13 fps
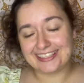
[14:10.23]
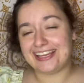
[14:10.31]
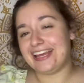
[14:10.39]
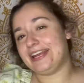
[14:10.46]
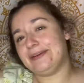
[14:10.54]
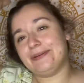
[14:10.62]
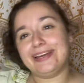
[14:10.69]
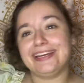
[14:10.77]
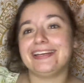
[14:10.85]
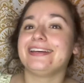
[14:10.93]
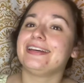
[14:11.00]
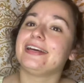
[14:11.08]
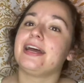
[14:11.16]
Anyway,
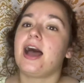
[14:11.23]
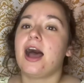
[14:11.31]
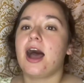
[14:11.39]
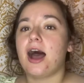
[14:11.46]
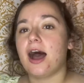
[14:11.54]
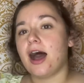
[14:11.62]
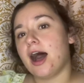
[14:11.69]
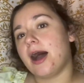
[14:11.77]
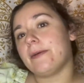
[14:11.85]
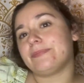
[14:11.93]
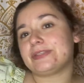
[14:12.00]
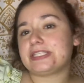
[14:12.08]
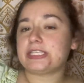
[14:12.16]

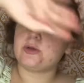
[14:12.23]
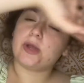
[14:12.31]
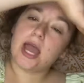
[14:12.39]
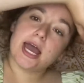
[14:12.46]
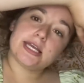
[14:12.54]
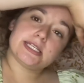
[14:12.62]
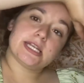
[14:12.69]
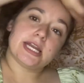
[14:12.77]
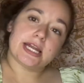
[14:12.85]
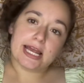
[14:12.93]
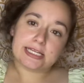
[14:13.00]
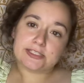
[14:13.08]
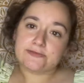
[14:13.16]
see you guys in the
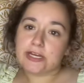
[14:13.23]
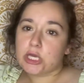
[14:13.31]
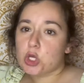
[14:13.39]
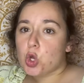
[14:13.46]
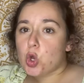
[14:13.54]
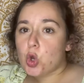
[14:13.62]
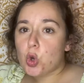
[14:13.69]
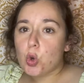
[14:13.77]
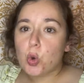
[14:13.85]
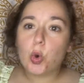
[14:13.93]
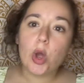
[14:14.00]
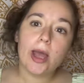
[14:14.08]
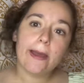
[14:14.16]
next
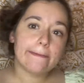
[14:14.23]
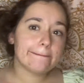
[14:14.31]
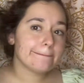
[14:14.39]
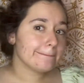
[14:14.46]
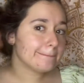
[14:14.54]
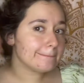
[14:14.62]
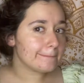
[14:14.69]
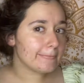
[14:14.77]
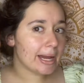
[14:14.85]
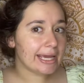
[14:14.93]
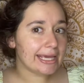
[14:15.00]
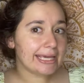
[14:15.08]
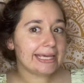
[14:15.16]
video.
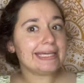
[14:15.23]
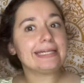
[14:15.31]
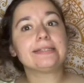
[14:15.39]
Bye.